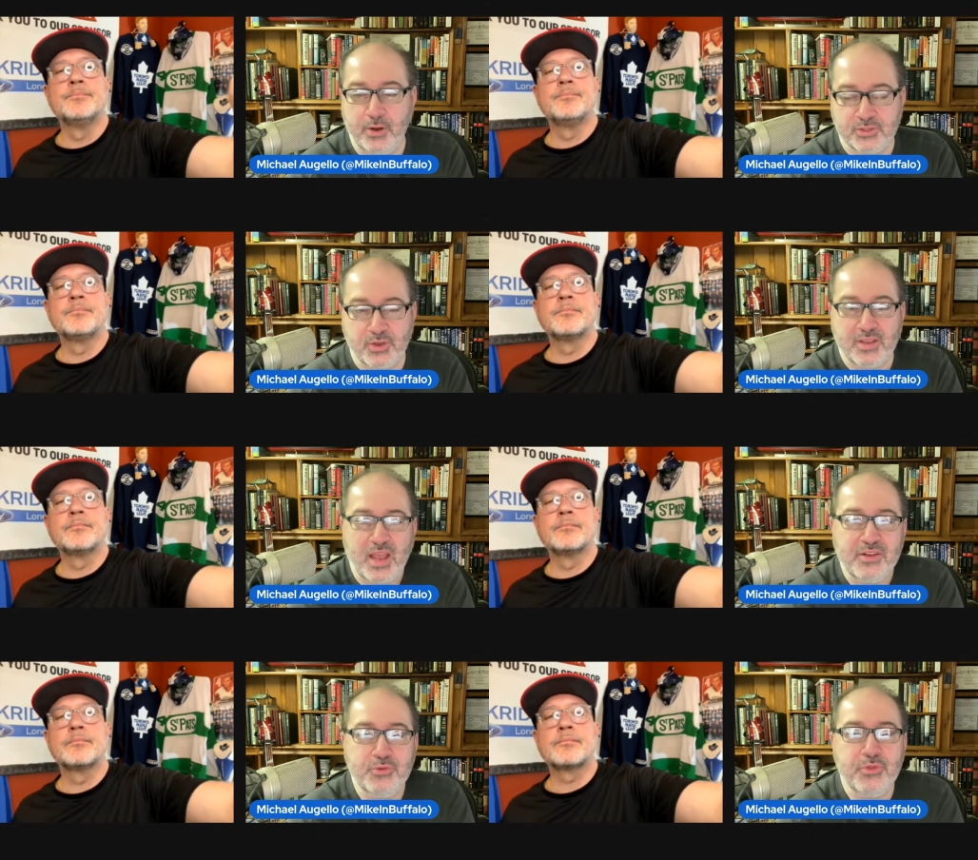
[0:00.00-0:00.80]
Speaker 1: So I, I
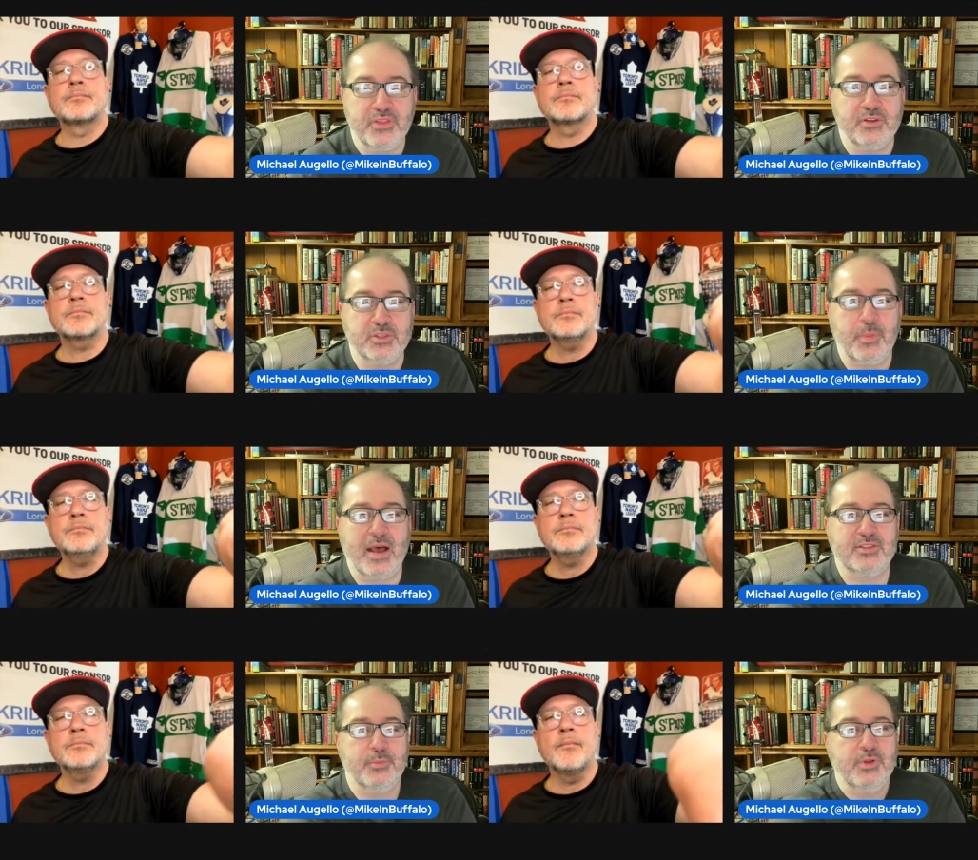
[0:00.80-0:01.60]
do think there's a
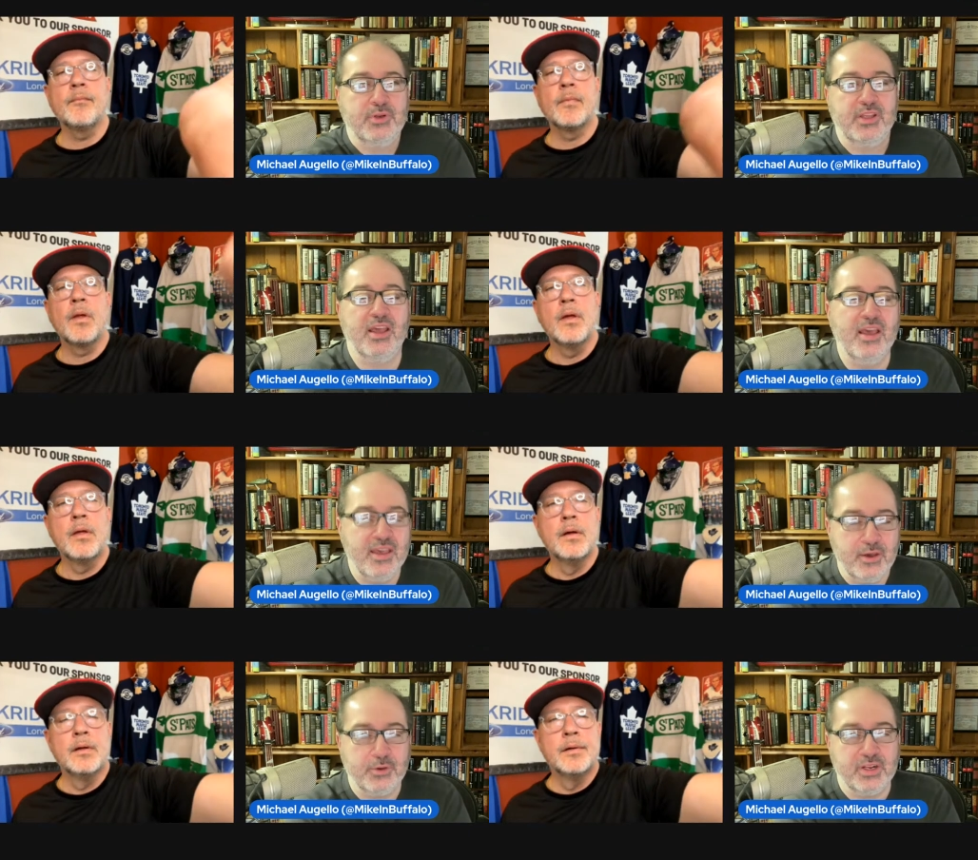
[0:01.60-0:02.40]
possibility
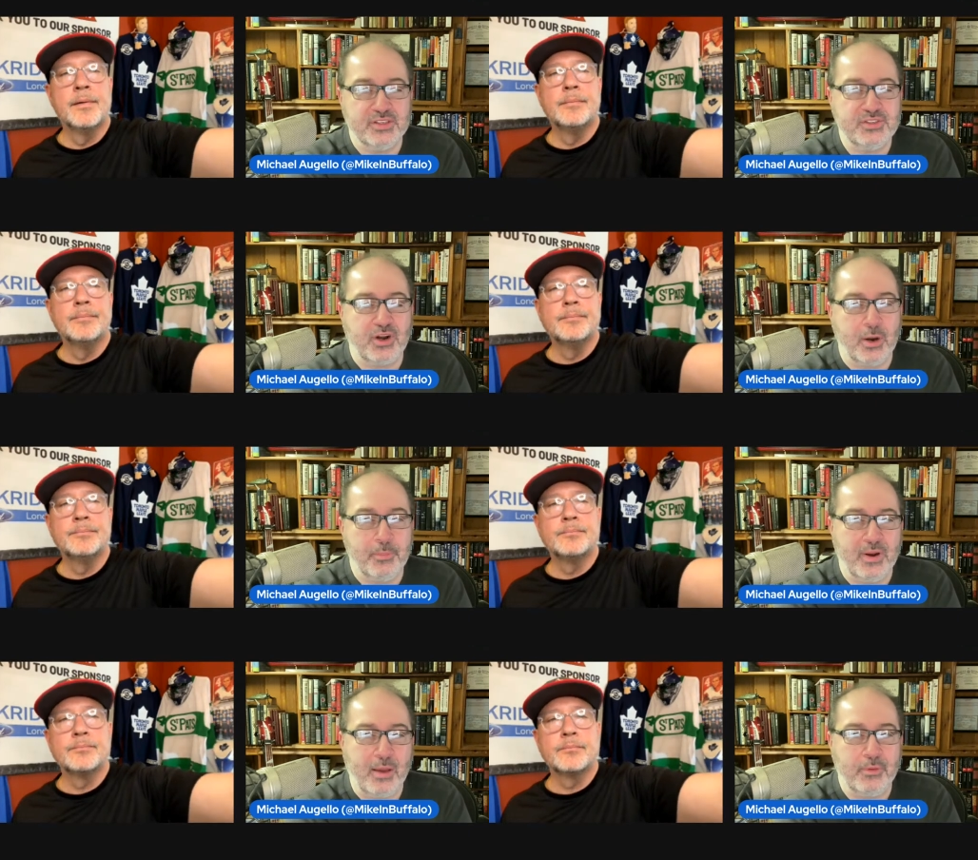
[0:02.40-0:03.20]
he'll get a start,
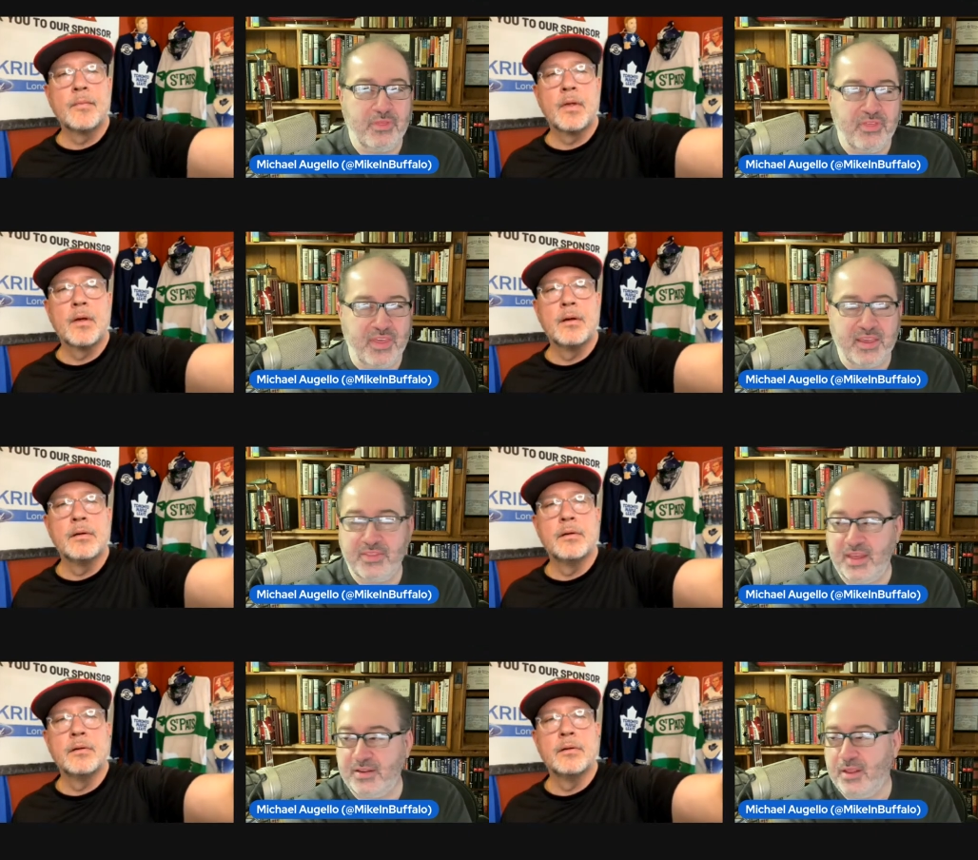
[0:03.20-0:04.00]
but I would think
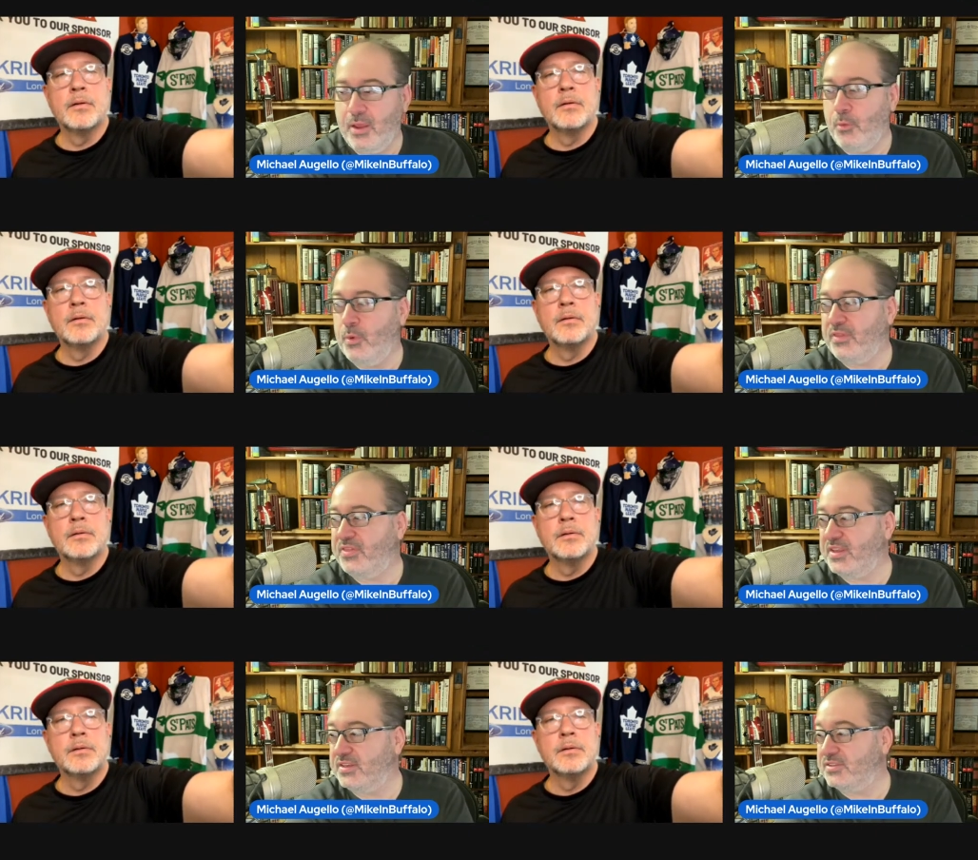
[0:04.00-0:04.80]
that with
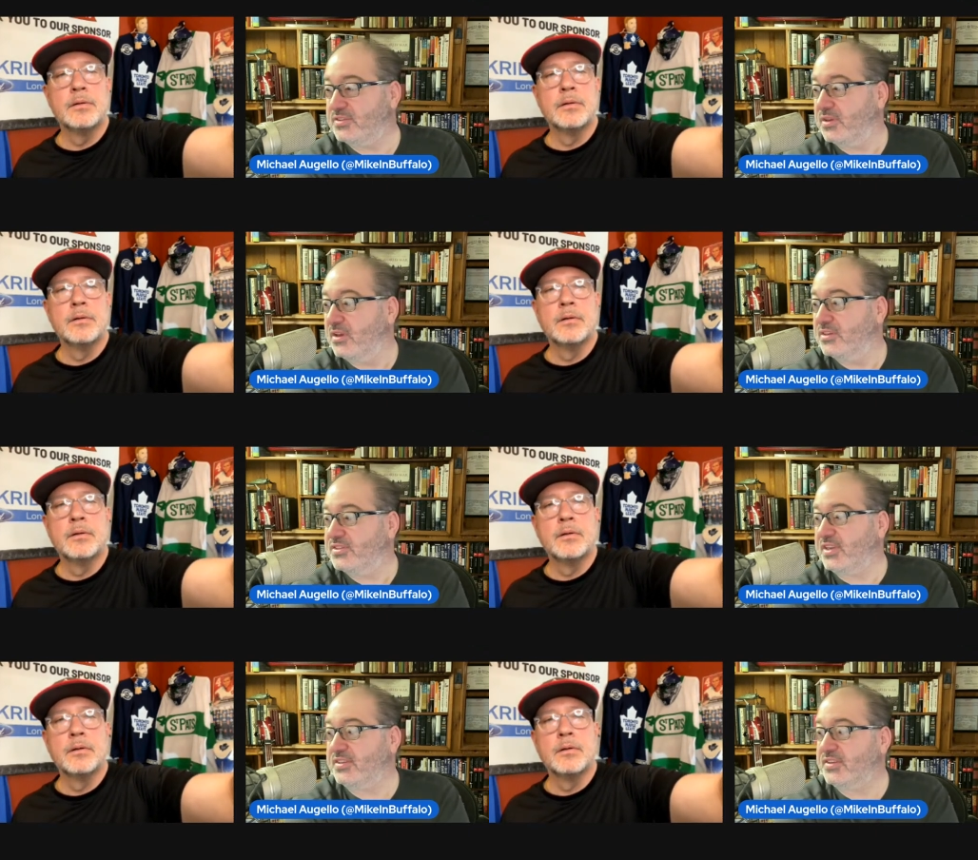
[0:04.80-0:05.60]
these
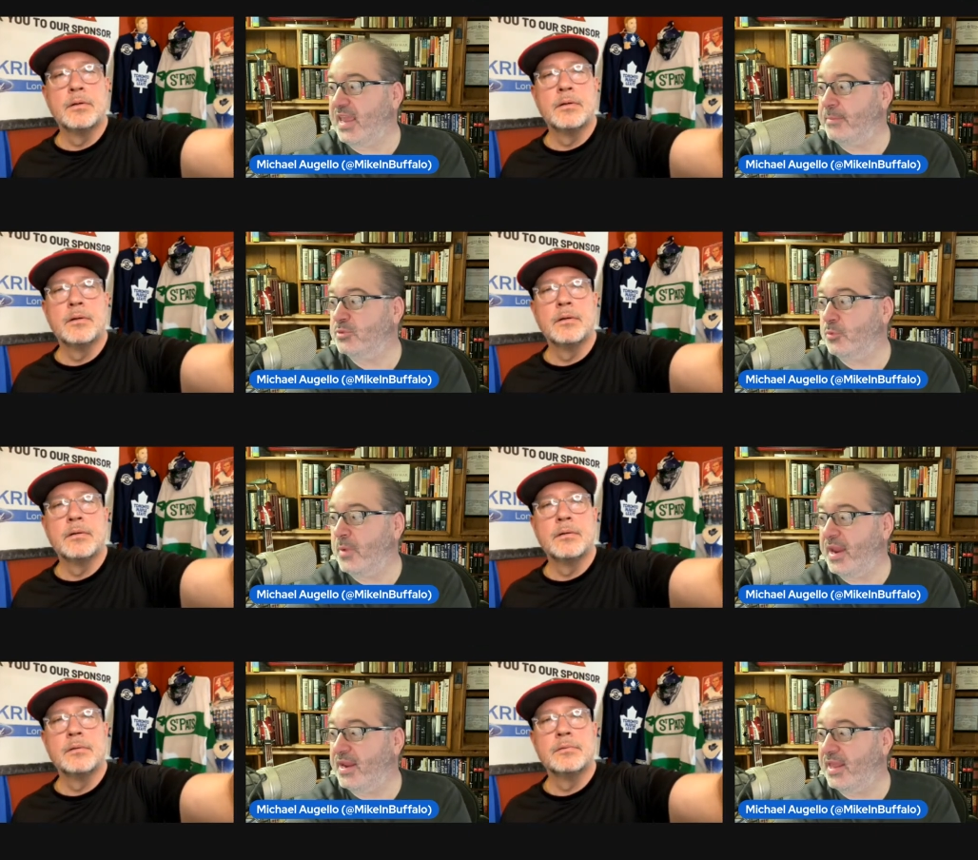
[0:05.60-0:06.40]
six games
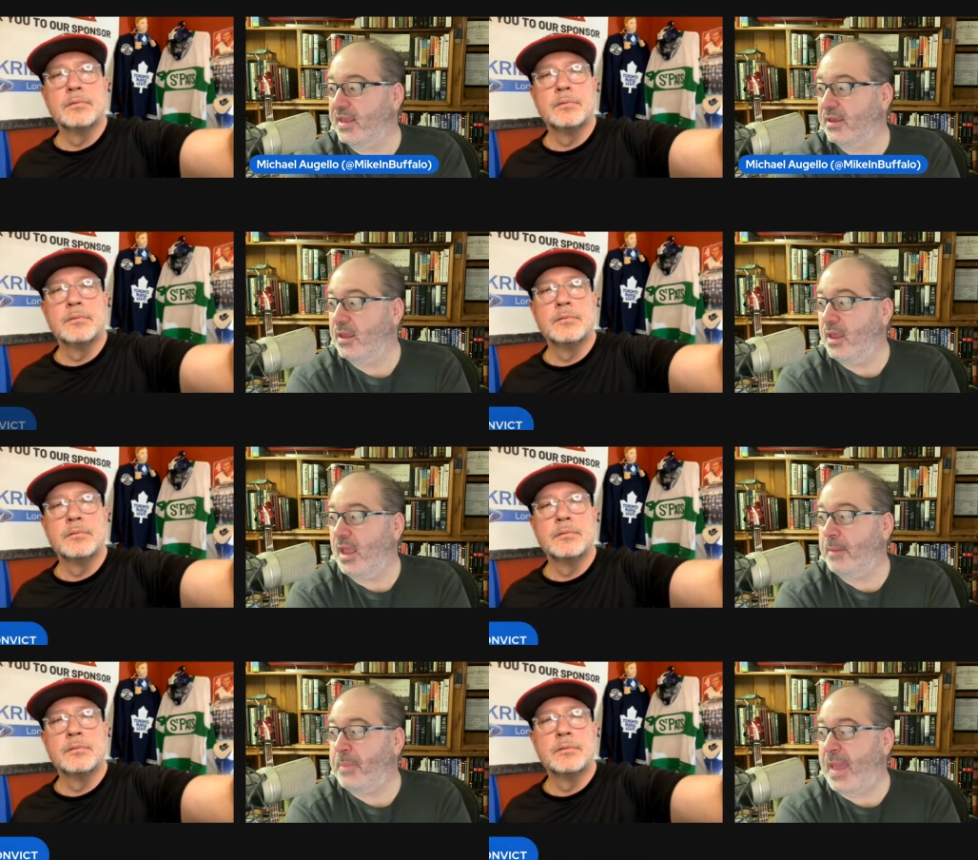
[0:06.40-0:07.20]
remaining
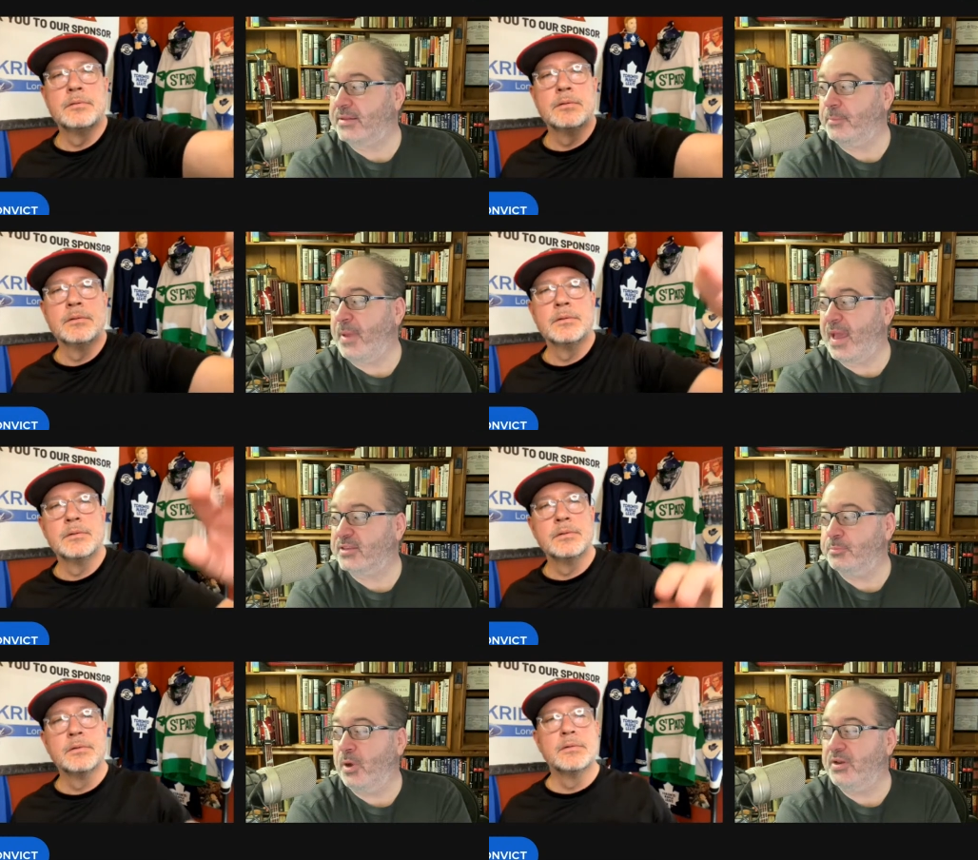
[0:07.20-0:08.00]
back to
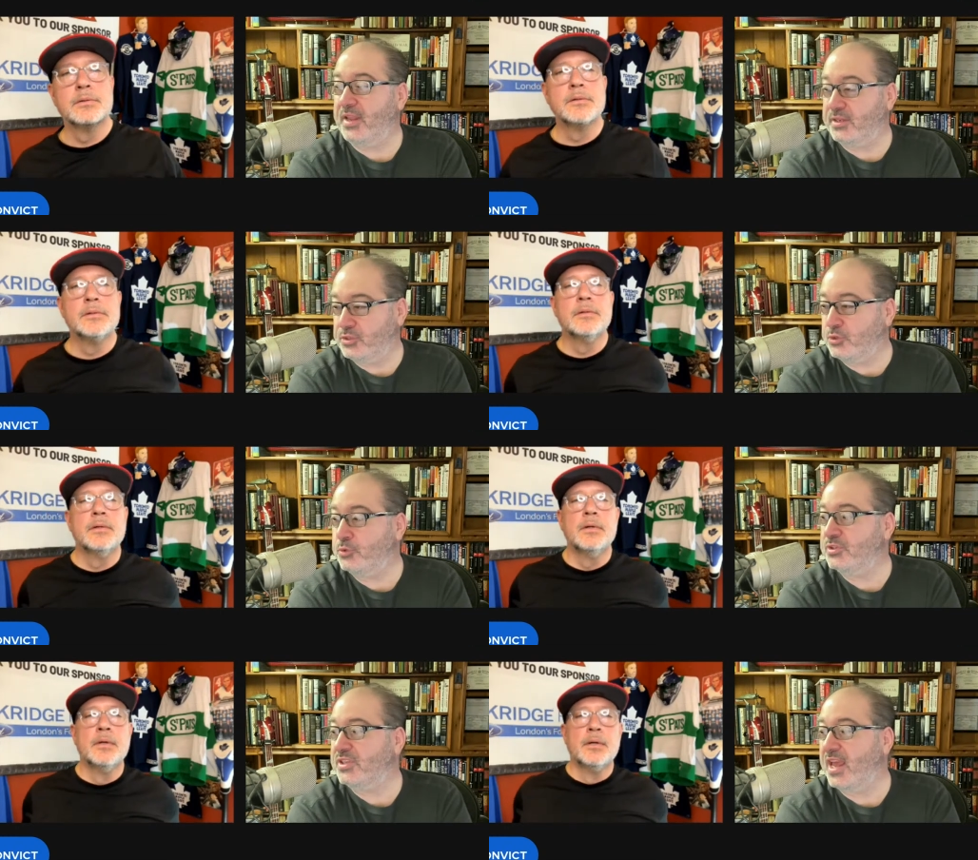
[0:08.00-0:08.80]
backs Monday,
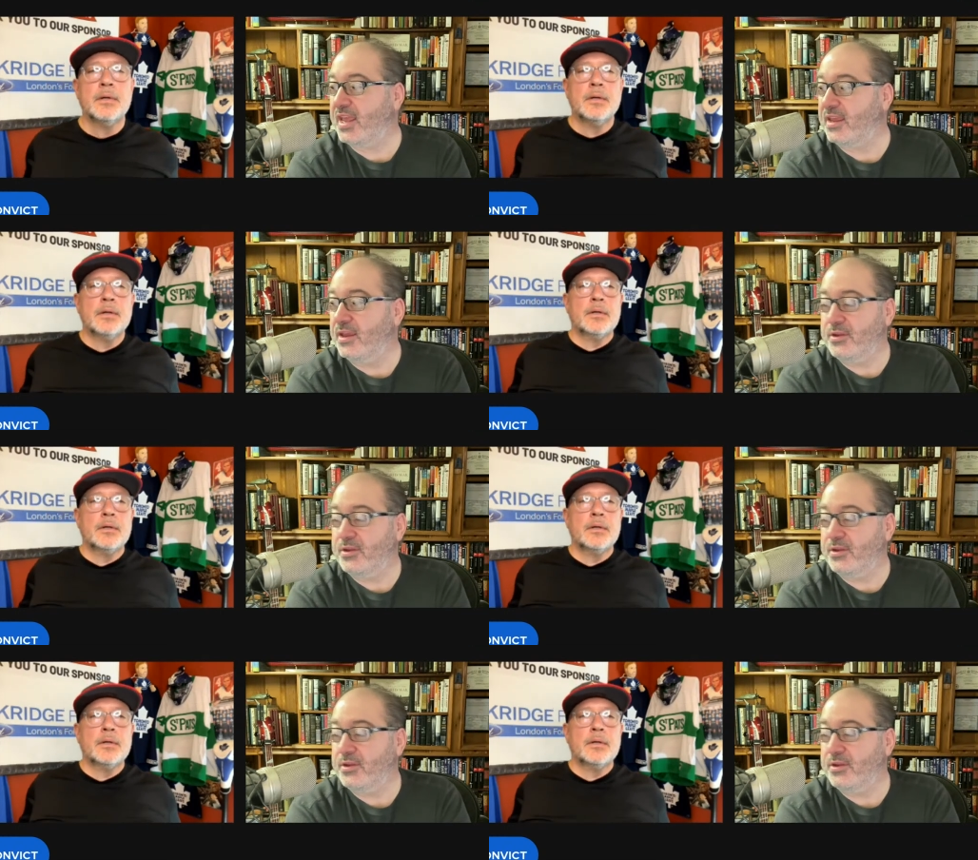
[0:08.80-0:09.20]
Tuesday,